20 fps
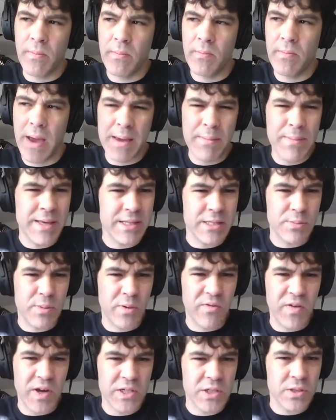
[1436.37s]
Maybe it's
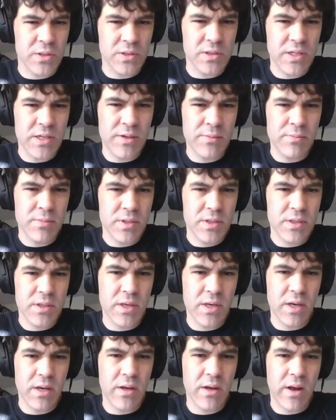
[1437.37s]
professional teams
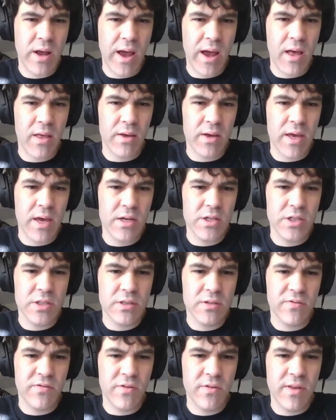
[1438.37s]
get
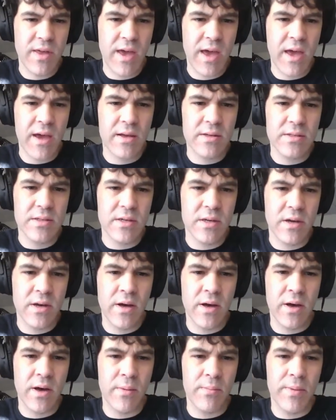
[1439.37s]
allocation for that.
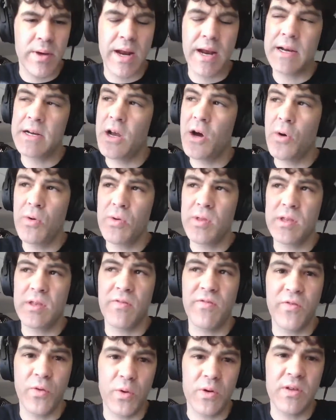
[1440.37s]
But I know that
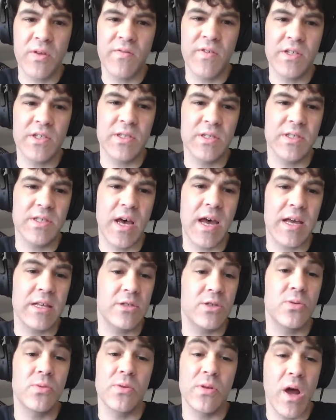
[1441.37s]
the fourth division
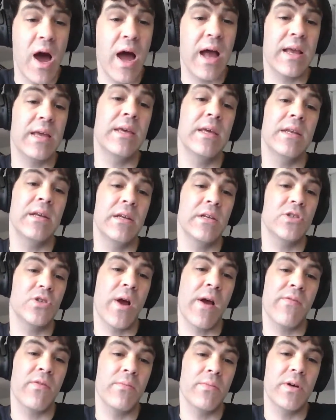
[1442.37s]
sides do not get any
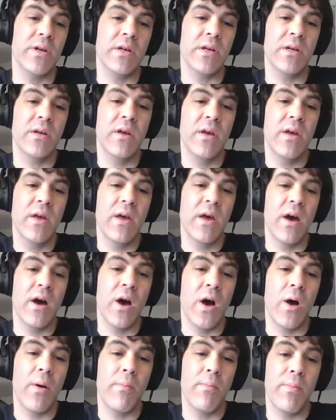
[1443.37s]
travel money,
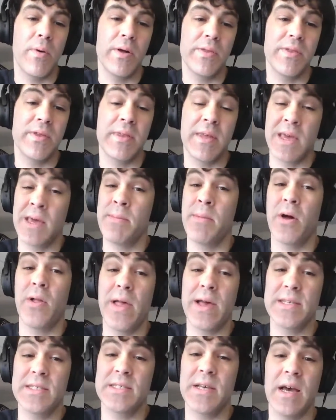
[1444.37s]
but that the
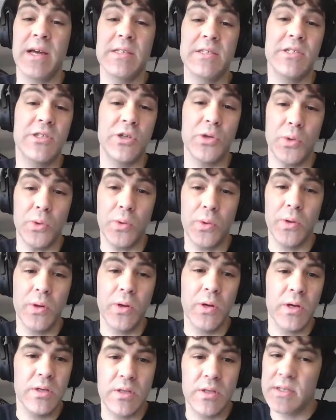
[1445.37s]
MLS sides do.
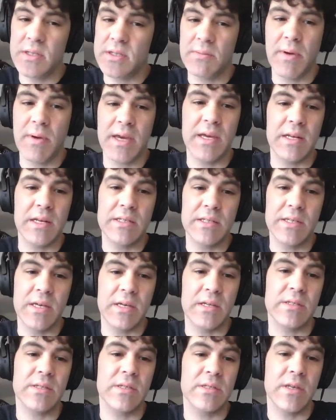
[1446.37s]
Doesn't make any
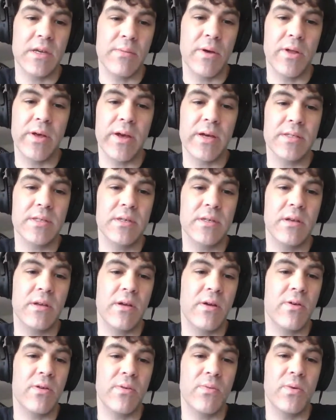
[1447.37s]
sense because the MLS
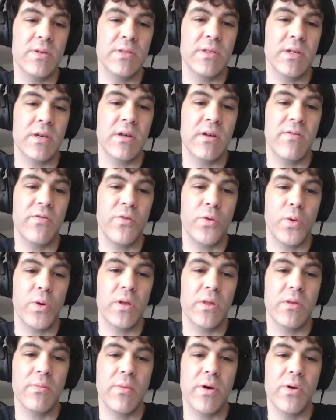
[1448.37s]
are the ones that can
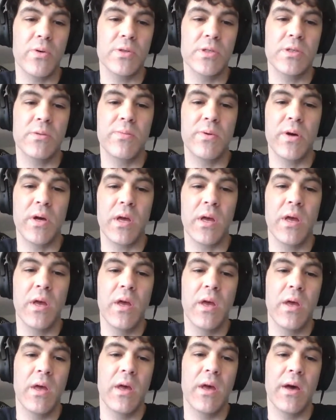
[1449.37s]
afford it the most. But
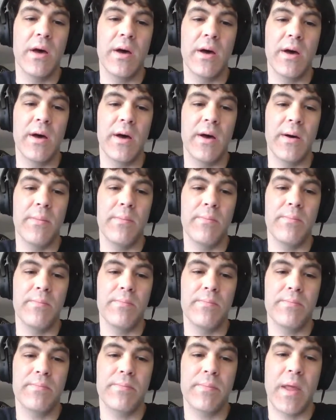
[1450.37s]

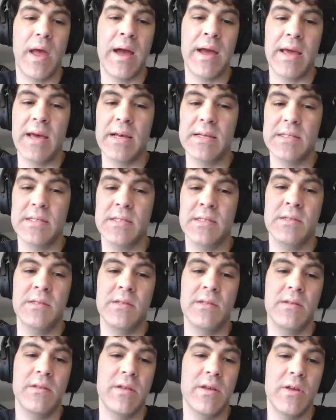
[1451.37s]
I guess
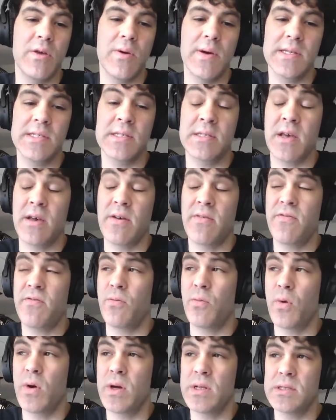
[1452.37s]
the USSF
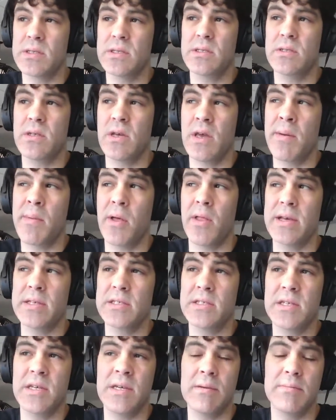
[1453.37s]
wants the
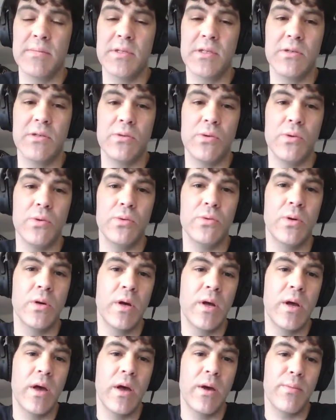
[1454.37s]
MLS teams to
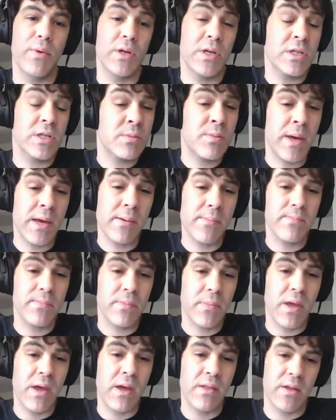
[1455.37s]
participate,
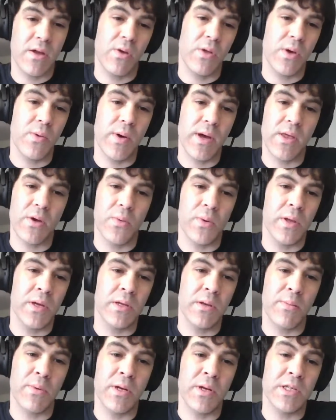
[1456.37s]
and the only way they're
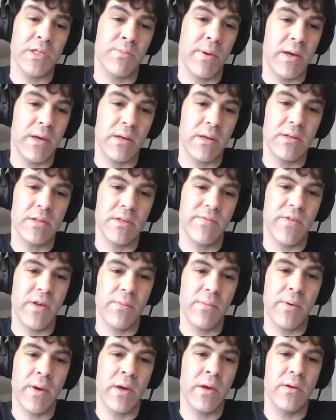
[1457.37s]
willing to participate is if
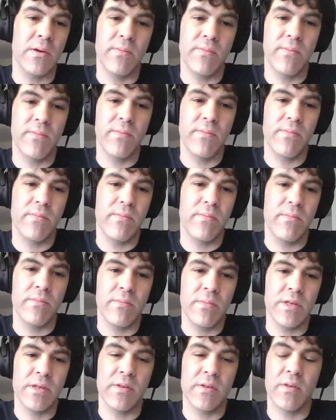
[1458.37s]
the
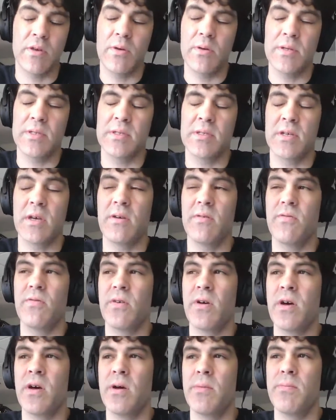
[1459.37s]

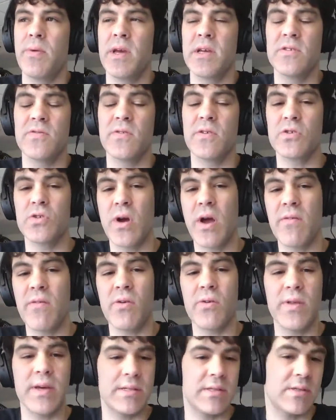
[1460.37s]
USSF pays for the
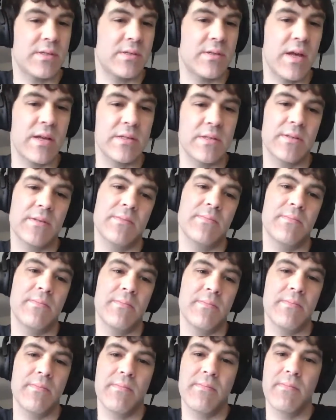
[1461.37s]
travel. That's
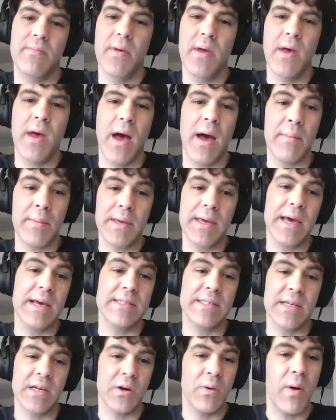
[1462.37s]
I'm
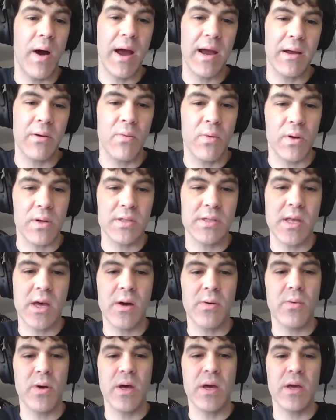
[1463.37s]
guessing why it works
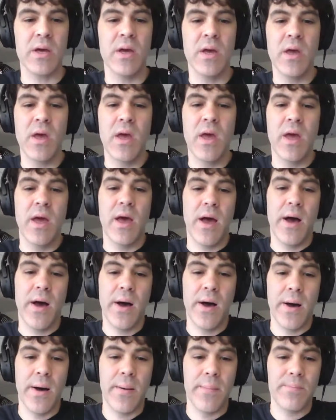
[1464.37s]
that way.
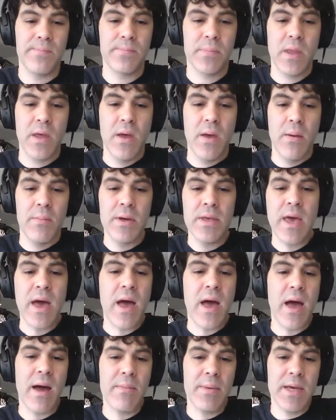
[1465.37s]
But
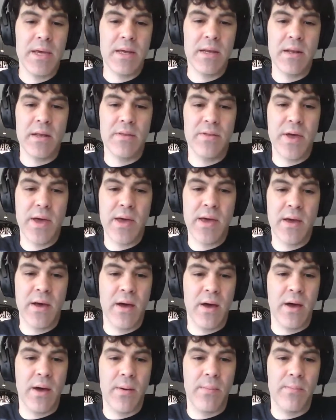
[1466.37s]
yeah, I mean, they
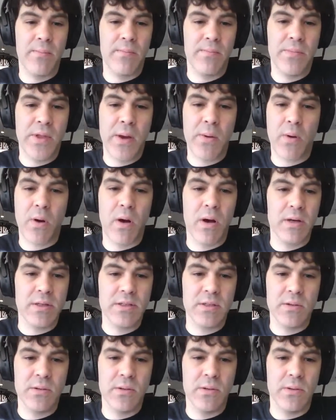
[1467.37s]
were
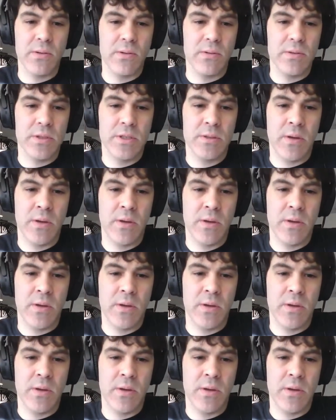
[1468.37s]
also